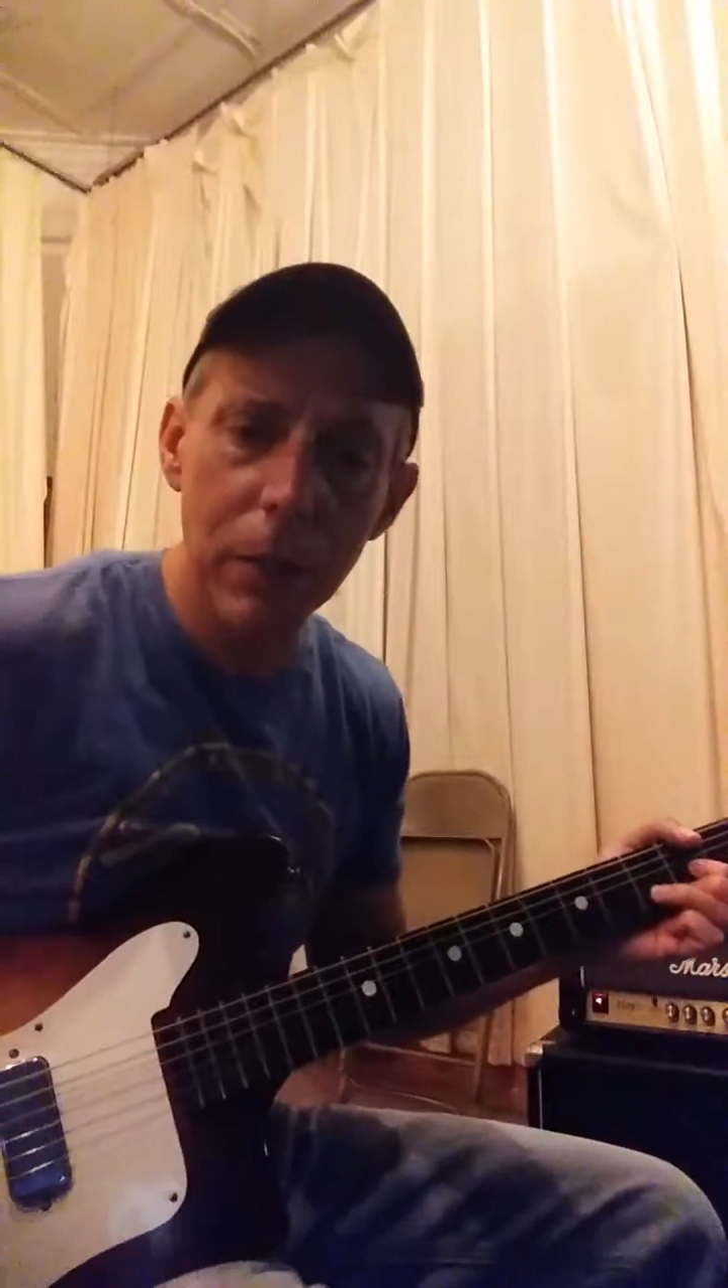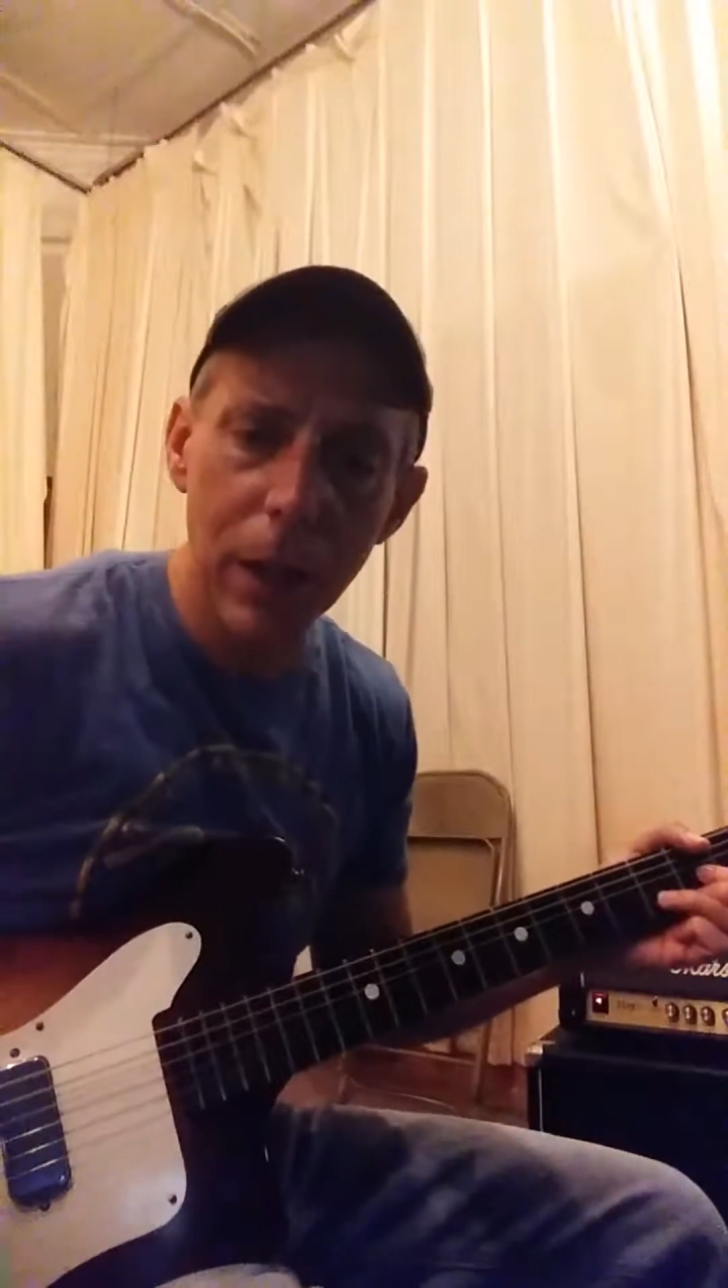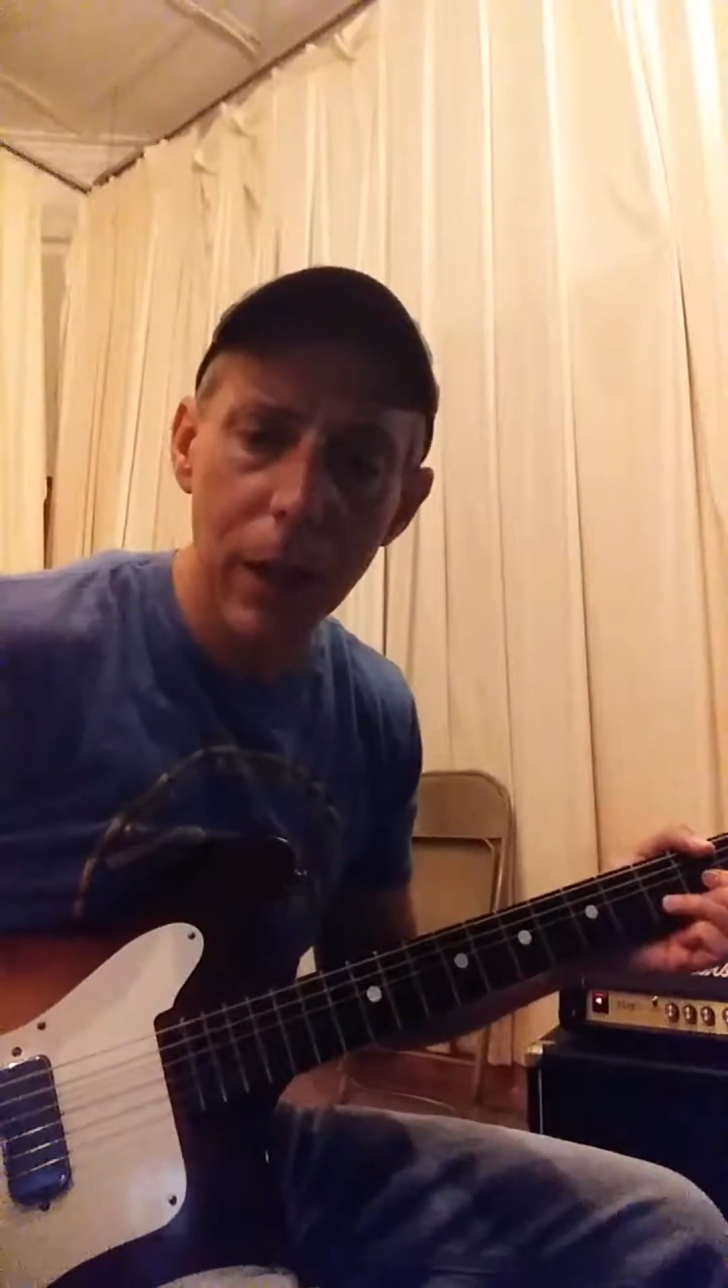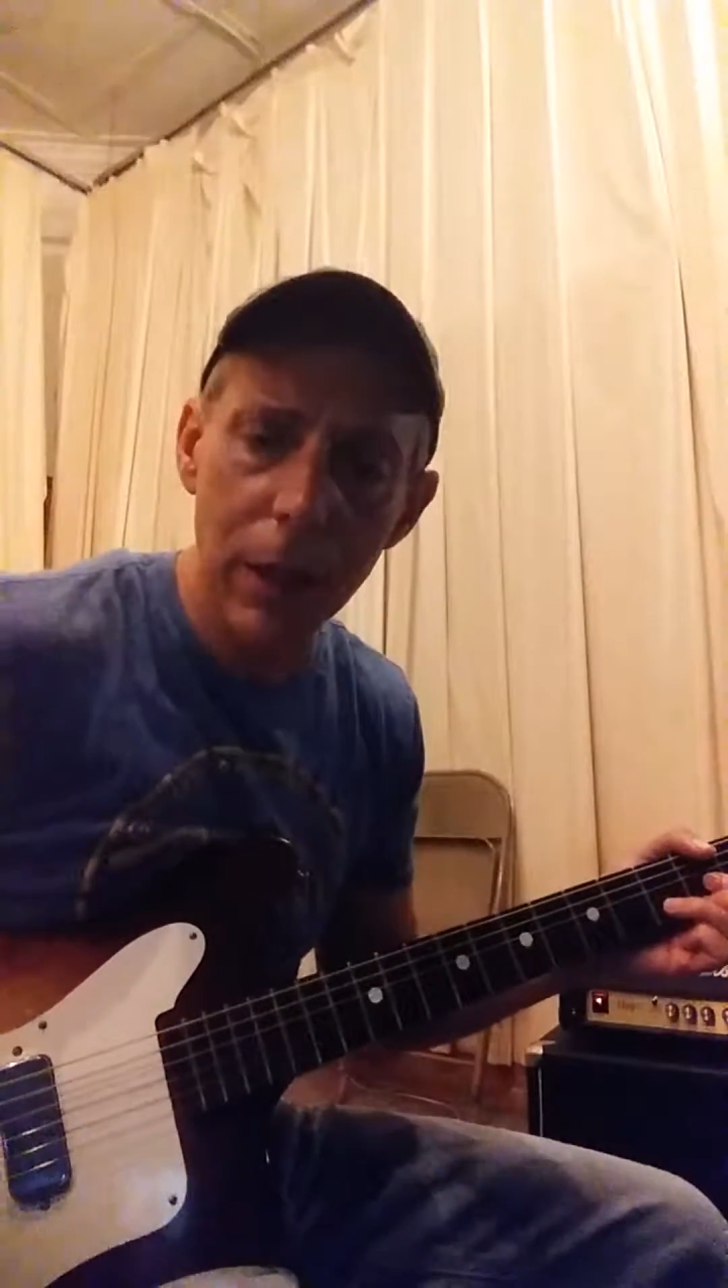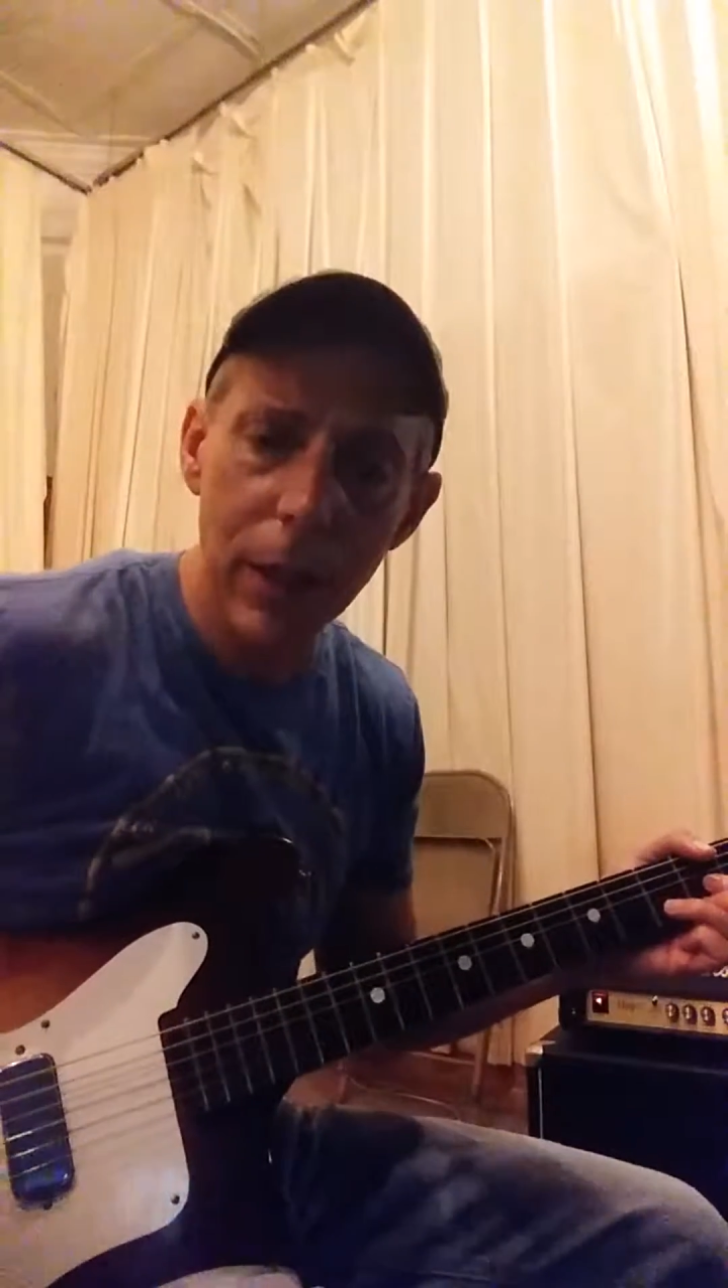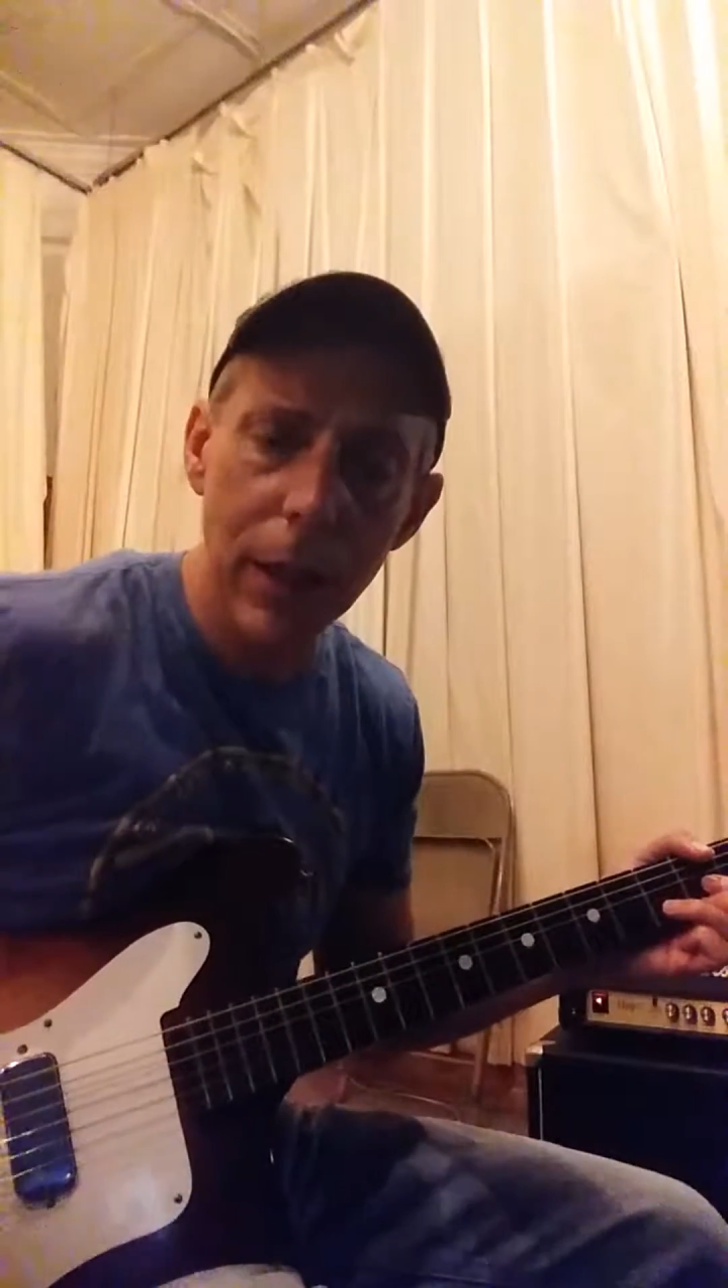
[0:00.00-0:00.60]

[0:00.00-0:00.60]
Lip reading: Young